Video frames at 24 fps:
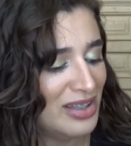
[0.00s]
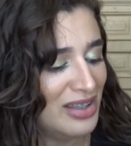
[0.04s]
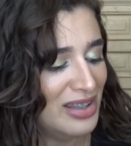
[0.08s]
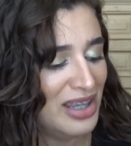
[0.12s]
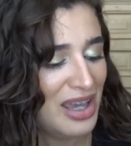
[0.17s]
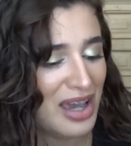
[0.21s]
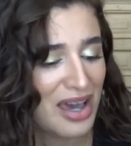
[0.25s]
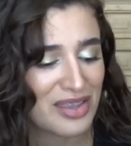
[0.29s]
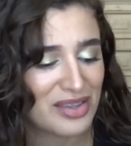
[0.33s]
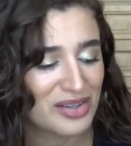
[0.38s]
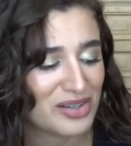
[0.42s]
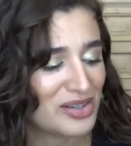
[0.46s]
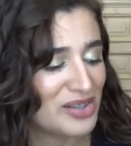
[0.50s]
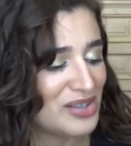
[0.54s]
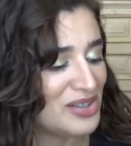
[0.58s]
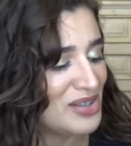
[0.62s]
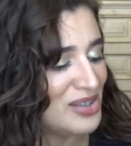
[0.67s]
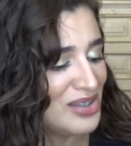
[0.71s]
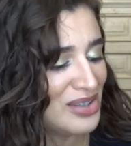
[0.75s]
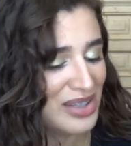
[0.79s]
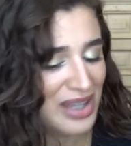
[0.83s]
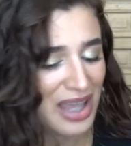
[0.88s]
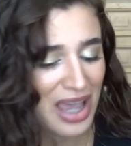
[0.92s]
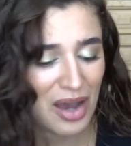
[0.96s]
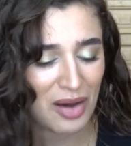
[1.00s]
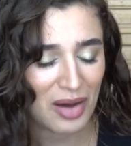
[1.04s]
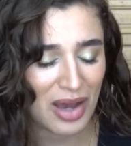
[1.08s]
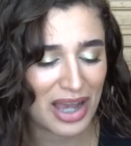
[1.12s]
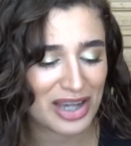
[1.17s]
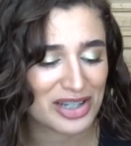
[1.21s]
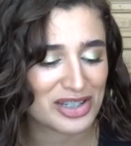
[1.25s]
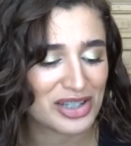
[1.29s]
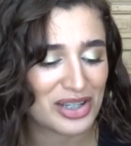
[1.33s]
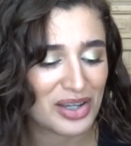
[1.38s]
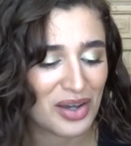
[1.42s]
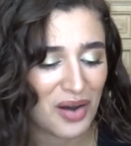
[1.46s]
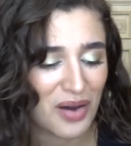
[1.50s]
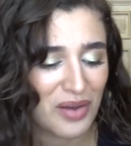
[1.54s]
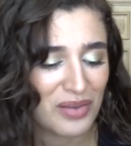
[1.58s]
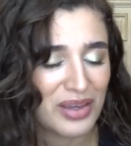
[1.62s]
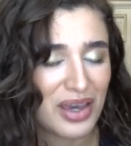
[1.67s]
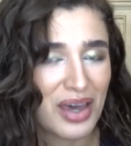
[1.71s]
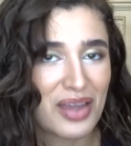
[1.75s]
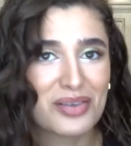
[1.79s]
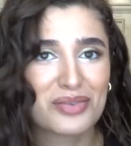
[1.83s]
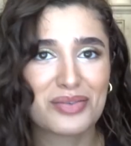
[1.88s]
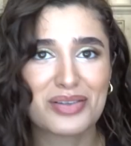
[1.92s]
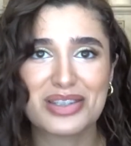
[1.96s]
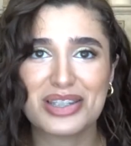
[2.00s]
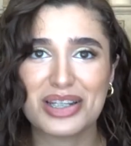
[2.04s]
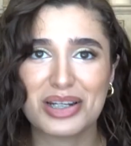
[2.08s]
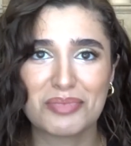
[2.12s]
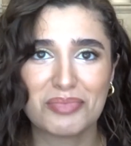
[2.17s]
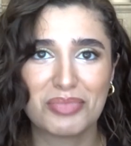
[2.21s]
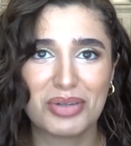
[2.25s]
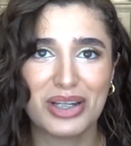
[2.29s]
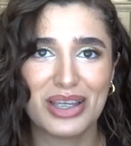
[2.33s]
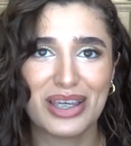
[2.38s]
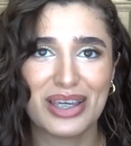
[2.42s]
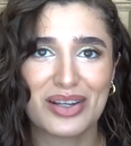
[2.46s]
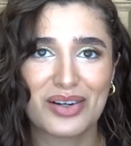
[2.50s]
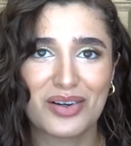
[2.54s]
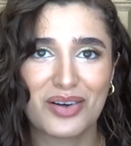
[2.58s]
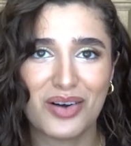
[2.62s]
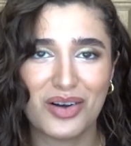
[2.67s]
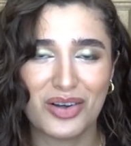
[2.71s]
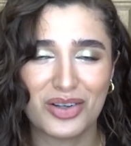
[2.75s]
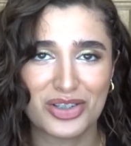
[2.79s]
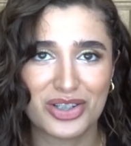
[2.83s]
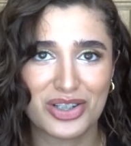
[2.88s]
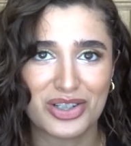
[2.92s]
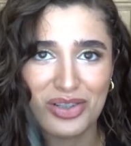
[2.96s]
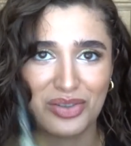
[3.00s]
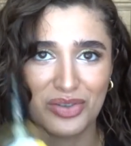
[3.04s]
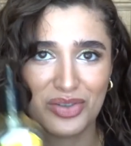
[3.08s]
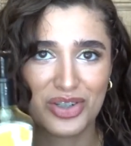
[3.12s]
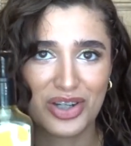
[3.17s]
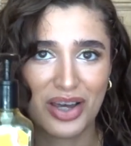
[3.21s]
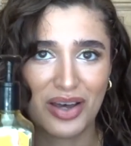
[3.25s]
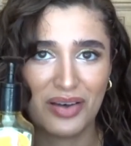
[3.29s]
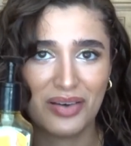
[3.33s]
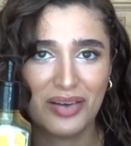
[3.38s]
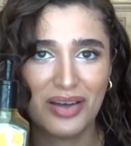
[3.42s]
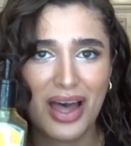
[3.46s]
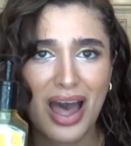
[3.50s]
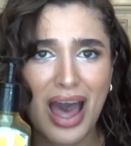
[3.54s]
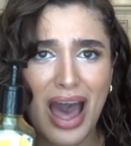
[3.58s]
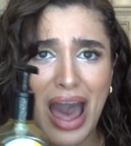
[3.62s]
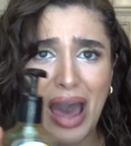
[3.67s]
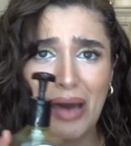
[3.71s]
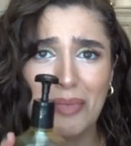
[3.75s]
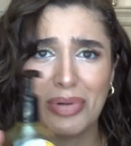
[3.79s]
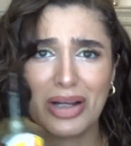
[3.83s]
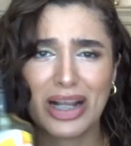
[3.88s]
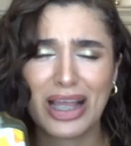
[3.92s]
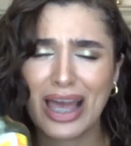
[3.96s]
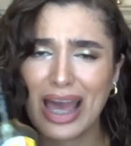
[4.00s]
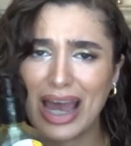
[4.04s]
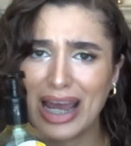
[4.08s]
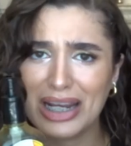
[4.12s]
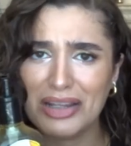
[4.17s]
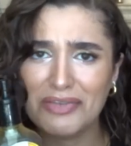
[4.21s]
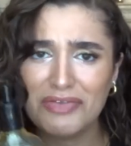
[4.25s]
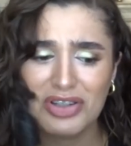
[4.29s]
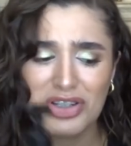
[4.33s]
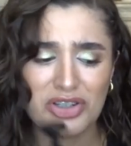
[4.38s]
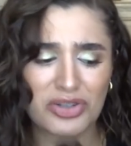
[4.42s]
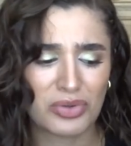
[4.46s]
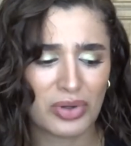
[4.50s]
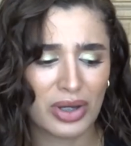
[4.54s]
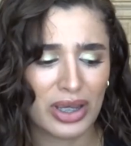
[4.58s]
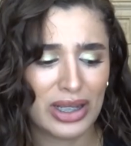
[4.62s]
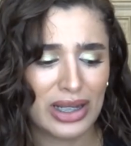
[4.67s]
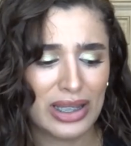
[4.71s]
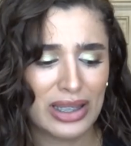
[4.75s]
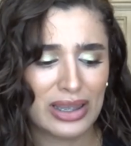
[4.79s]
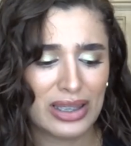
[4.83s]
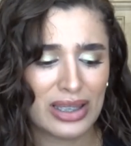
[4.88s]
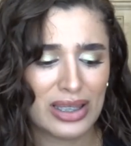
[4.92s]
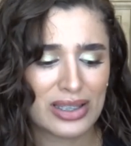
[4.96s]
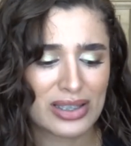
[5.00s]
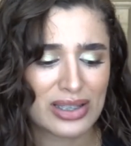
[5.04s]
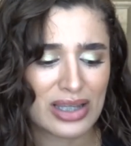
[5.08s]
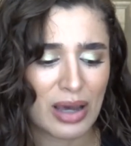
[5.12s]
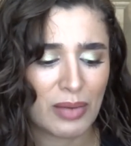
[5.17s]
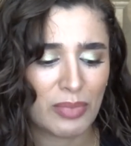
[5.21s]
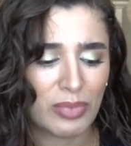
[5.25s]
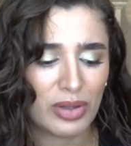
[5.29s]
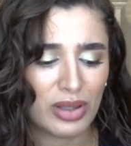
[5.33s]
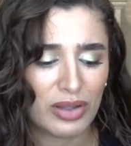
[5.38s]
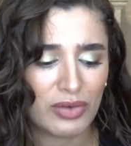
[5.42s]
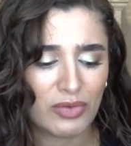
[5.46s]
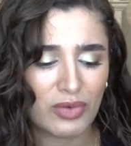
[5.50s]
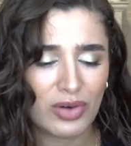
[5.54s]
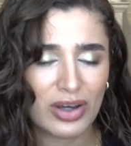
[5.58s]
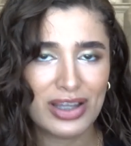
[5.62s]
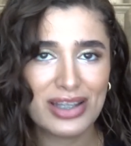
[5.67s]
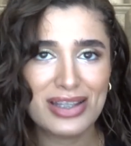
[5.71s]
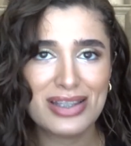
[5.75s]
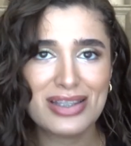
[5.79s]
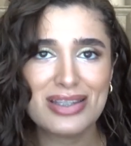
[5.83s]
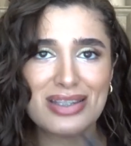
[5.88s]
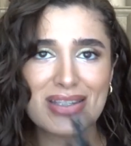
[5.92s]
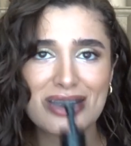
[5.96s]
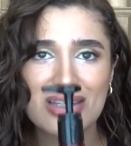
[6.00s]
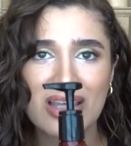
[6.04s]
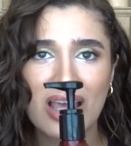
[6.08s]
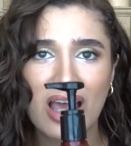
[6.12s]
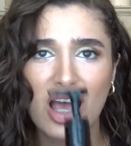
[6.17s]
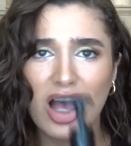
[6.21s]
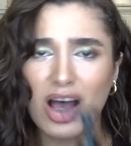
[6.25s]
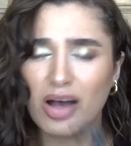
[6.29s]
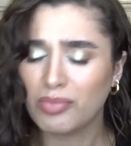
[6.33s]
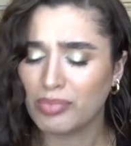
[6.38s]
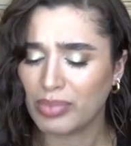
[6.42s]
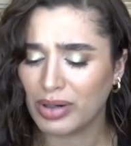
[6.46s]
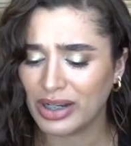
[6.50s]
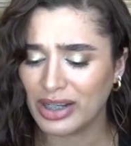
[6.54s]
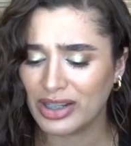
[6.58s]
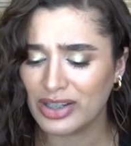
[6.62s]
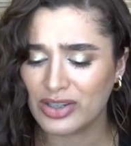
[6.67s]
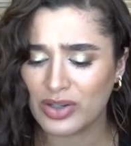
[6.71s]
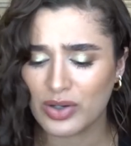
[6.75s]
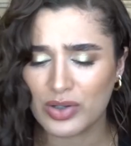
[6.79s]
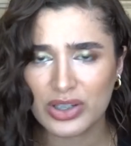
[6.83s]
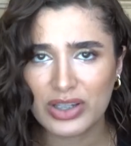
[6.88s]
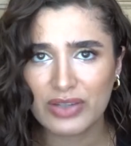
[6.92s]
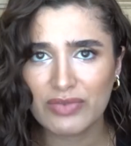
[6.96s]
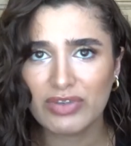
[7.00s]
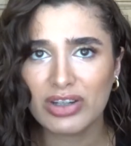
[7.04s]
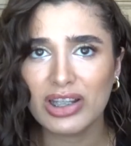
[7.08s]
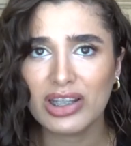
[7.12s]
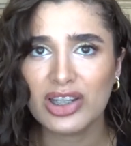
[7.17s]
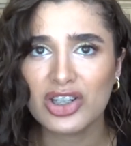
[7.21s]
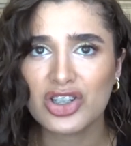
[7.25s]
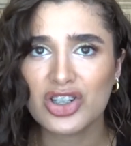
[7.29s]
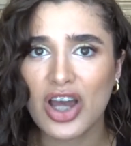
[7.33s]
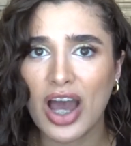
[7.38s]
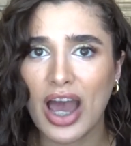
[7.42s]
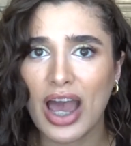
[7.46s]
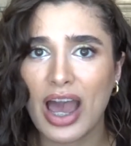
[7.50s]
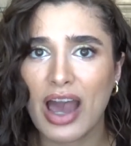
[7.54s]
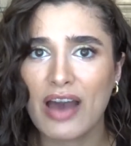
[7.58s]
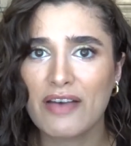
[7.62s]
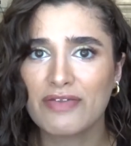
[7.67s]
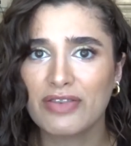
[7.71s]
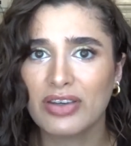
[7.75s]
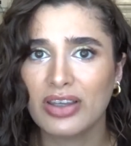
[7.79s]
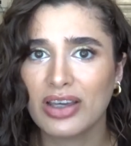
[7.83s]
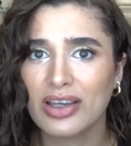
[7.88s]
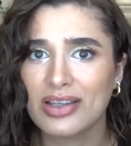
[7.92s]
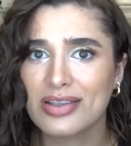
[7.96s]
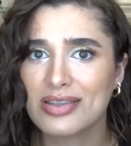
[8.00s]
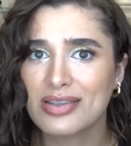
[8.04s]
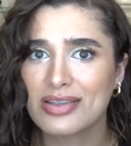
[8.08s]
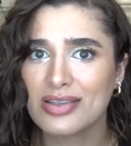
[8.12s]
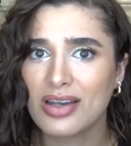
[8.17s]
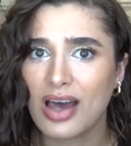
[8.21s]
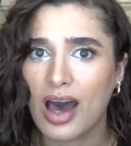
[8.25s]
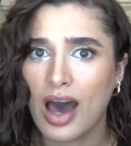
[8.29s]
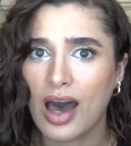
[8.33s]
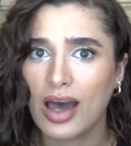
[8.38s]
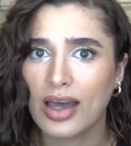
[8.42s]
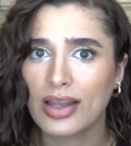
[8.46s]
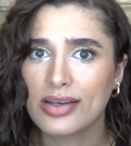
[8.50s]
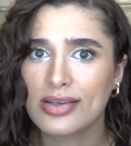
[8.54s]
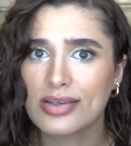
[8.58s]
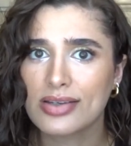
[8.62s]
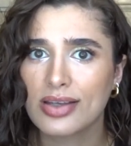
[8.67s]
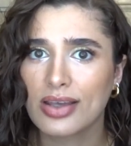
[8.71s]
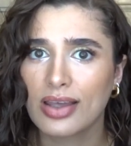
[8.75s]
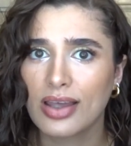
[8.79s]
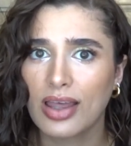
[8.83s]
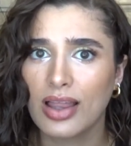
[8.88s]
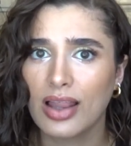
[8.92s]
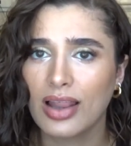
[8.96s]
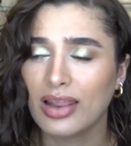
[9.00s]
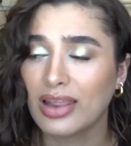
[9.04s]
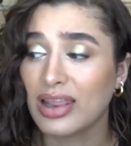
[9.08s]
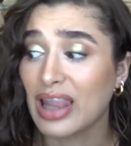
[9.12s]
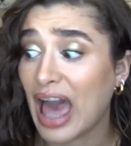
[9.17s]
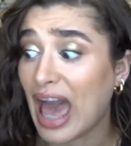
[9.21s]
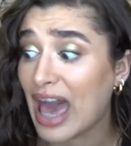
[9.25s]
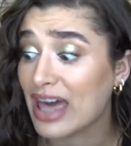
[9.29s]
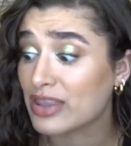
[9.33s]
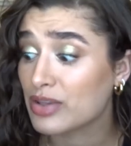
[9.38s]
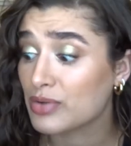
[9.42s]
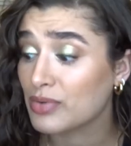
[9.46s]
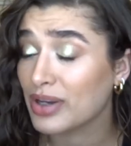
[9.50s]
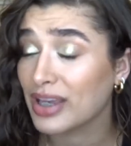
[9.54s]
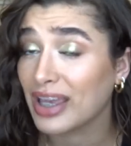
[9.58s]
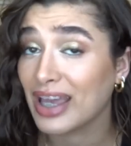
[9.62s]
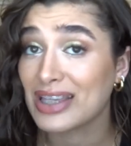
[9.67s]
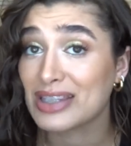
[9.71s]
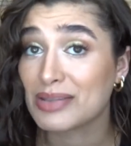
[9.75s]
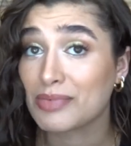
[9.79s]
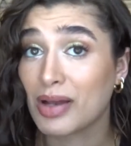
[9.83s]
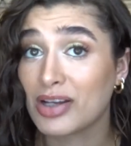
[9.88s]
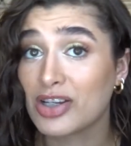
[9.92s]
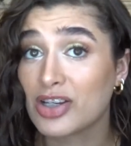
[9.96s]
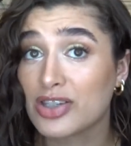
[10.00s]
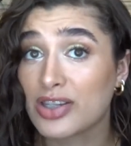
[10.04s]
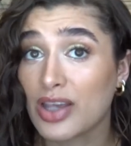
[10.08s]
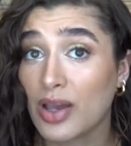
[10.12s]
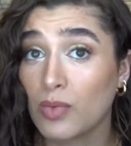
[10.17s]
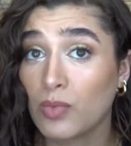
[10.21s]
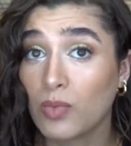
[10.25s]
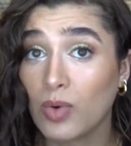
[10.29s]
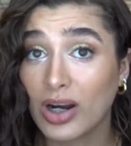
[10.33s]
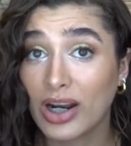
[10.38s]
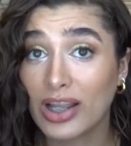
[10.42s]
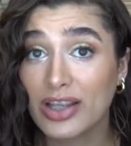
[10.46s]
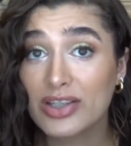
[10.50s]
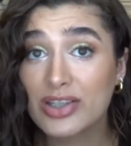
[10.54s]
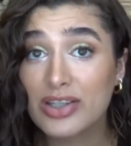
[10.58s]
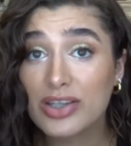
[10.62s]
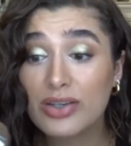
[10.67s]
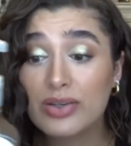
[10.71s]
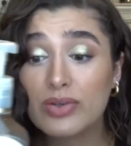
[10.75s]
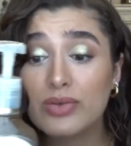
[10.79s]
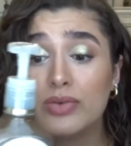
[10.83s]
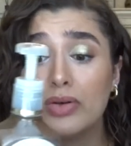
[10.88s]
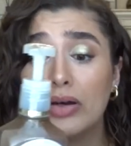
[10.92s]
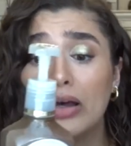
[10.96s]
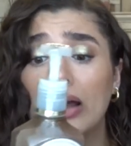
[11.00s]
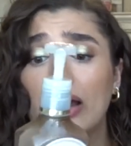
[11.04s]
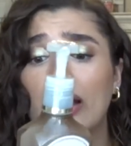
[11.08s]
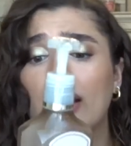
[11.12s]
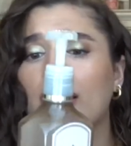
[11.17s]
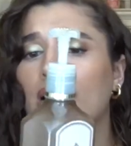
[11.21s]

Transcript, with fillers: the other, yeah, actually all the other ones that I'm putting in are all Gentle Gel, but I kind of enjoy it in these couple of ones, but in Toasted Vanilla Chai, I feel like it's not lathering as much as I want it to.